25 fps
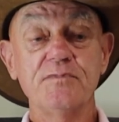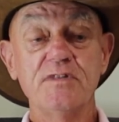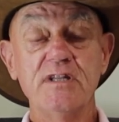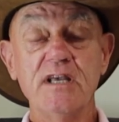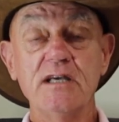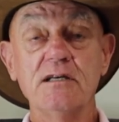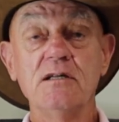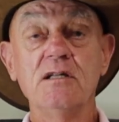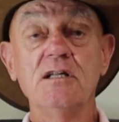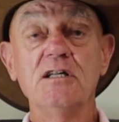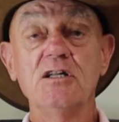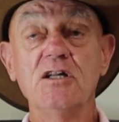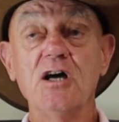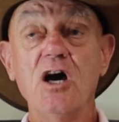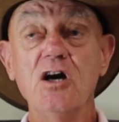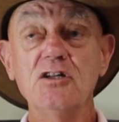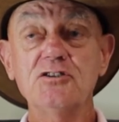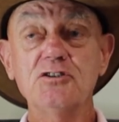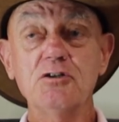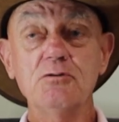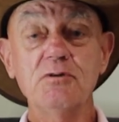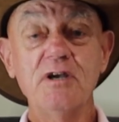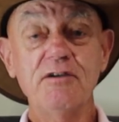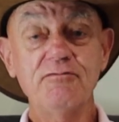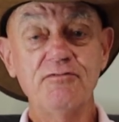Yeah, I'll
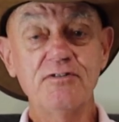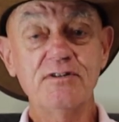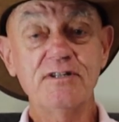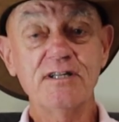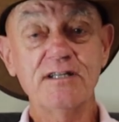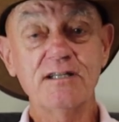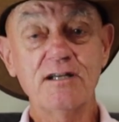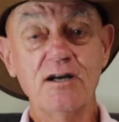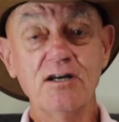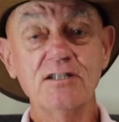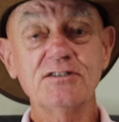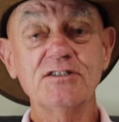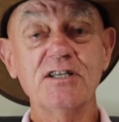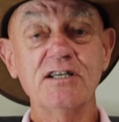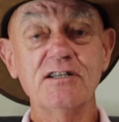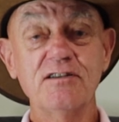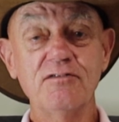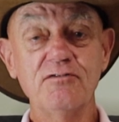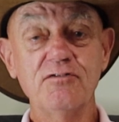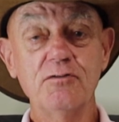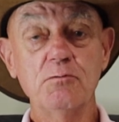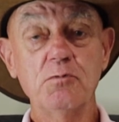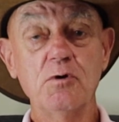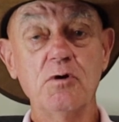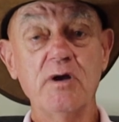do everything. I'll take
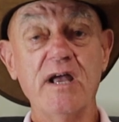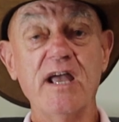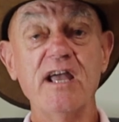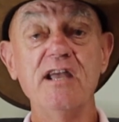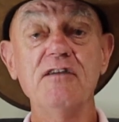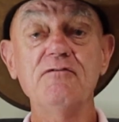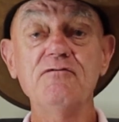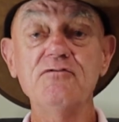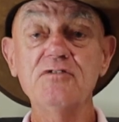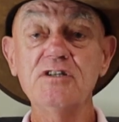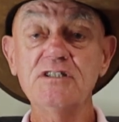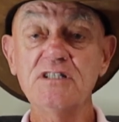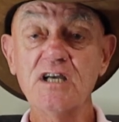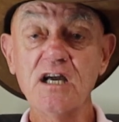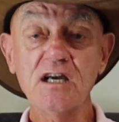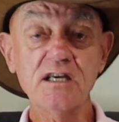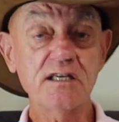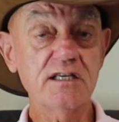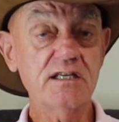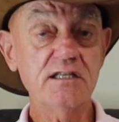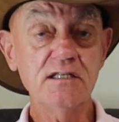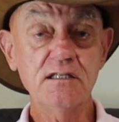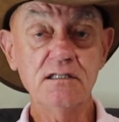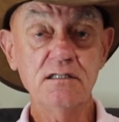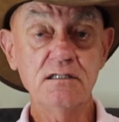you for a walk every
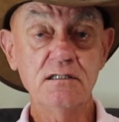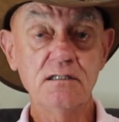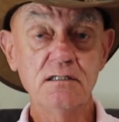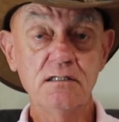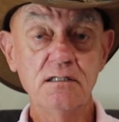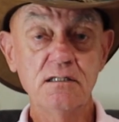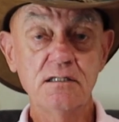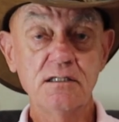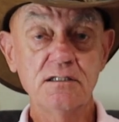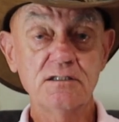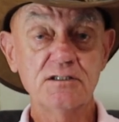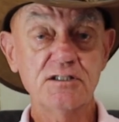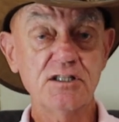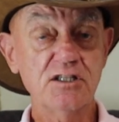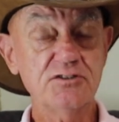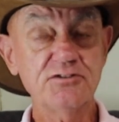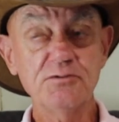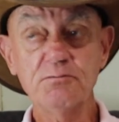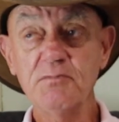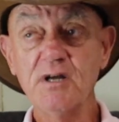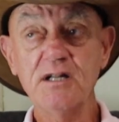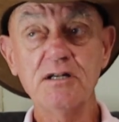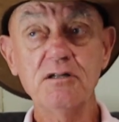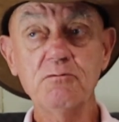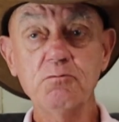day.
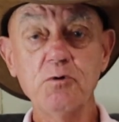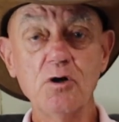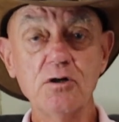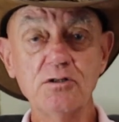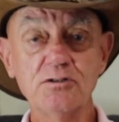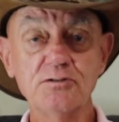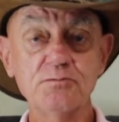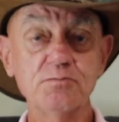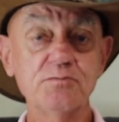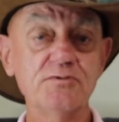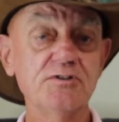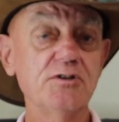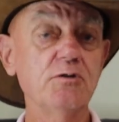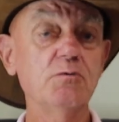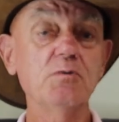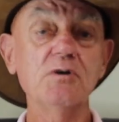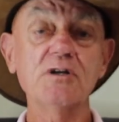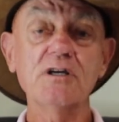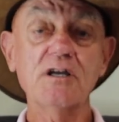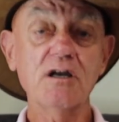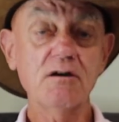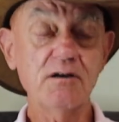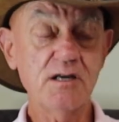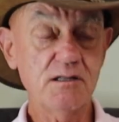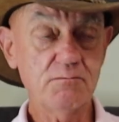Doesn't matter what. You
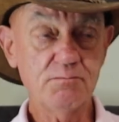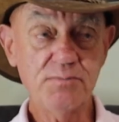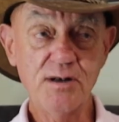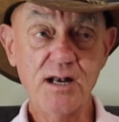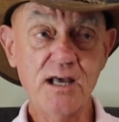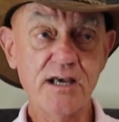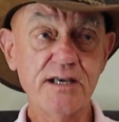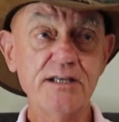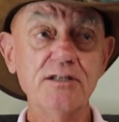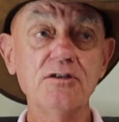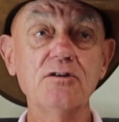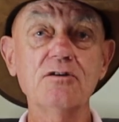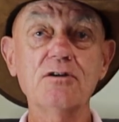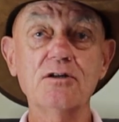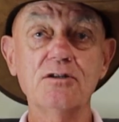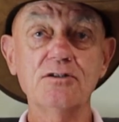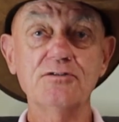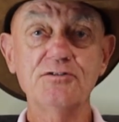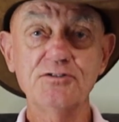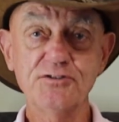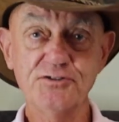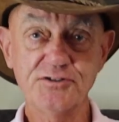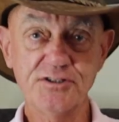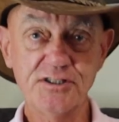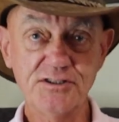want to go out and play, you've got
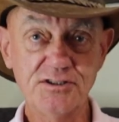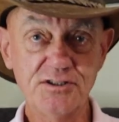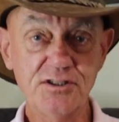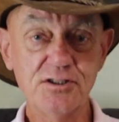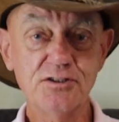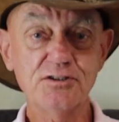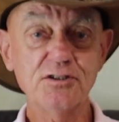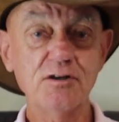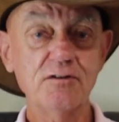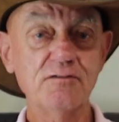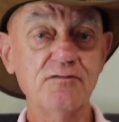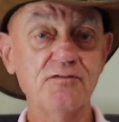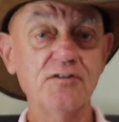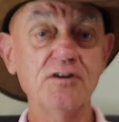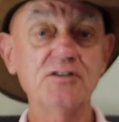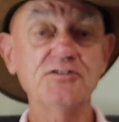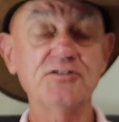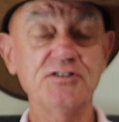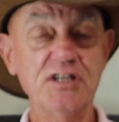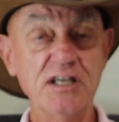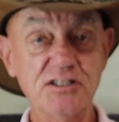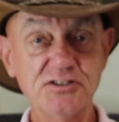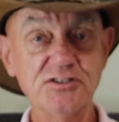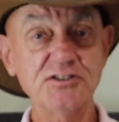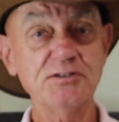to see to the dog
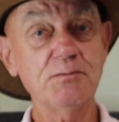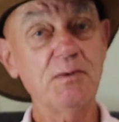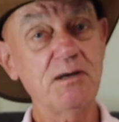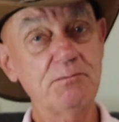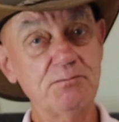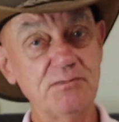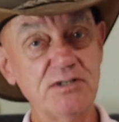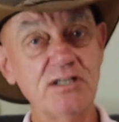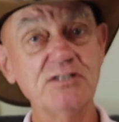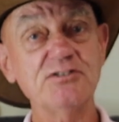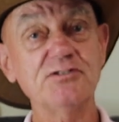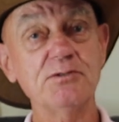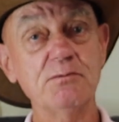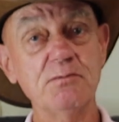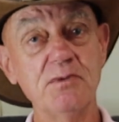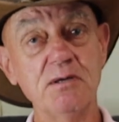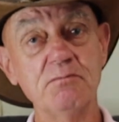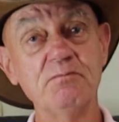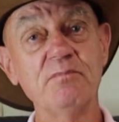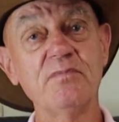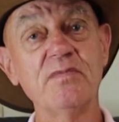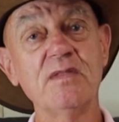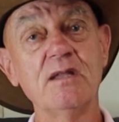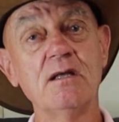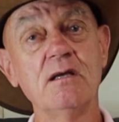first. Yes, Mum, yes, or
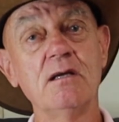Mum.